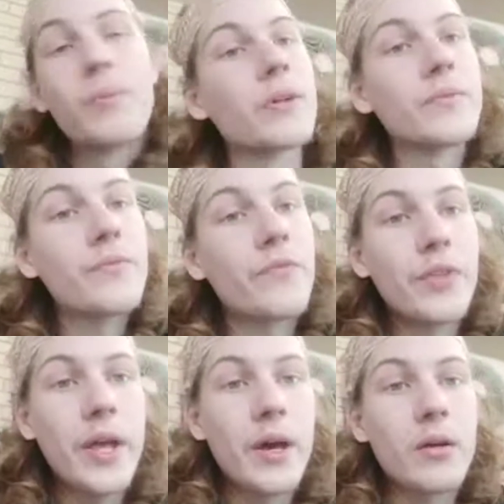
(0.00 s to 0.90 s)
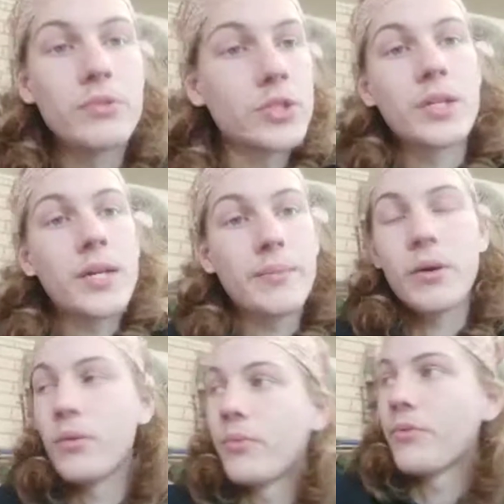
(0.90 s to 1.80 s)
But for now, I'm just going to keep
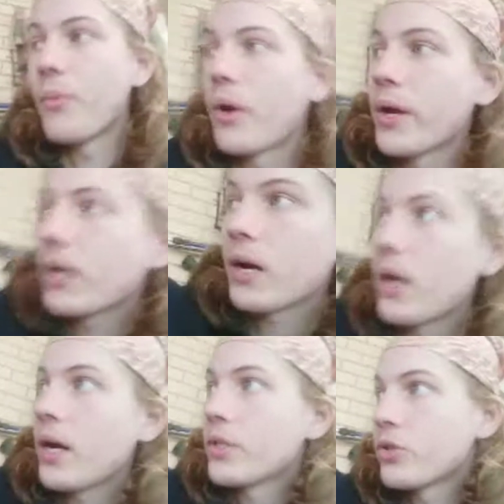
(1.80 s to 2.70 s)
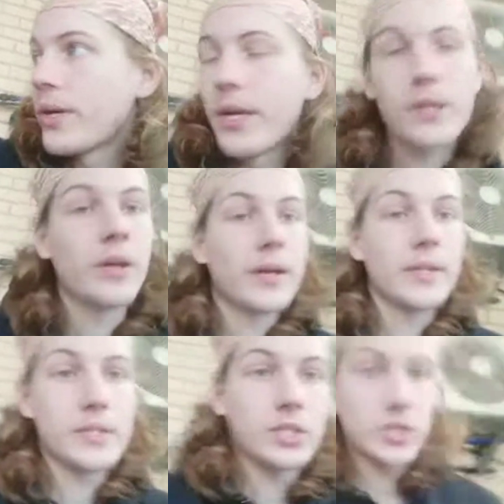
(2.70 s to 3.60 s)
going with my car and treating it like
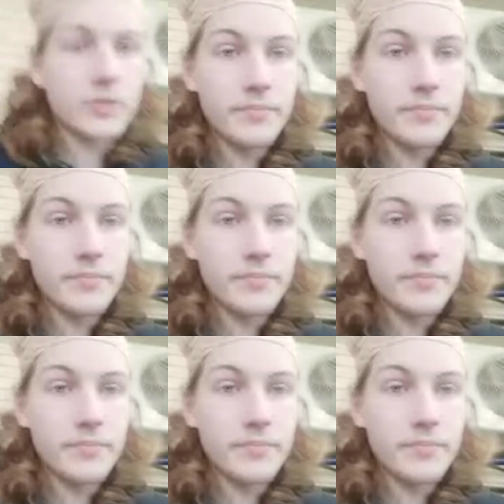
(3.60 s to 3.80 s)
it's just